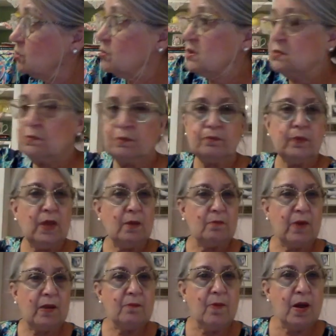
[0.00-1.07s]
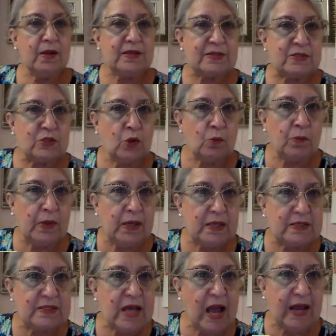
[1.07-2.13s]
It's my mug is so big
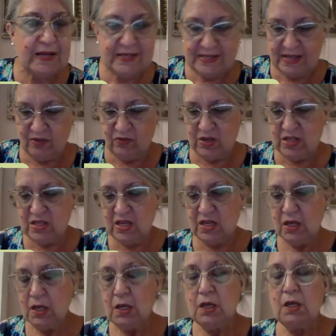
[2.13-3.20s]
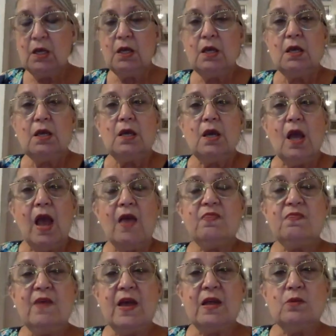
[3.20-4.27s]
it's hiding everything.
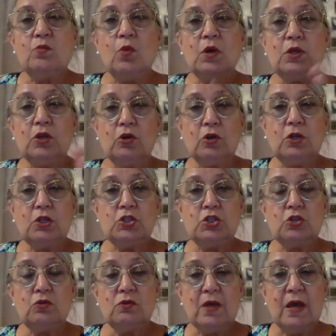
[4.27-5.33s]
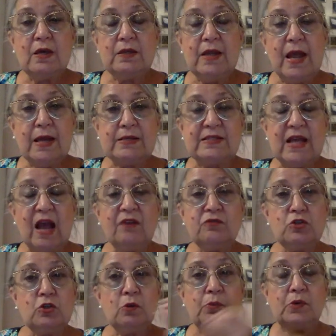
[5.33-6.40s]
And then what you're going to do that next, after
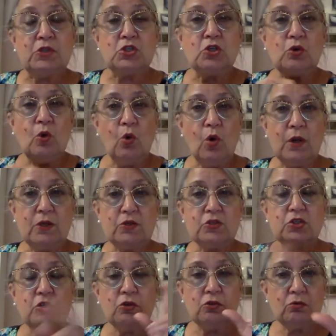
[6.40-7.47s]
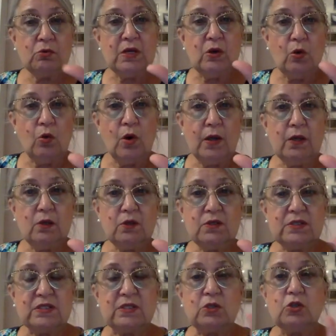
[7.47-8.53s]
you put your oils, your three
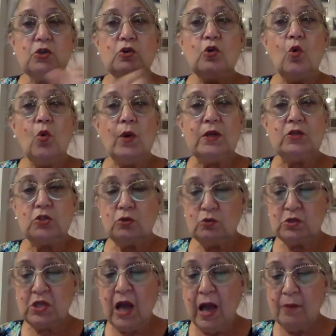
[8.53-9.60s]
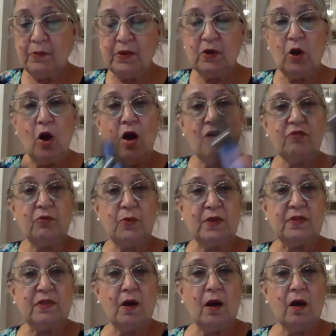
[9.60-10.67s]
oils, you're going to top it off with
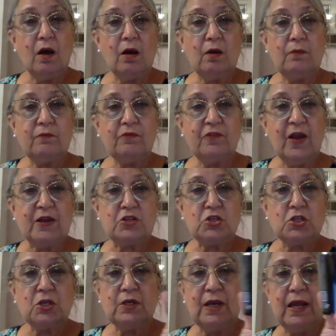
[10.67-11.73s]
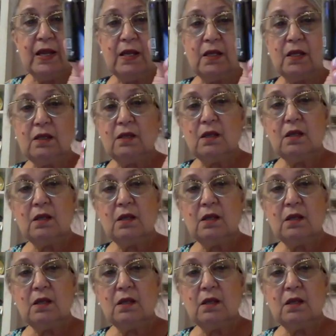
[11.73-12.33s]
fractionated.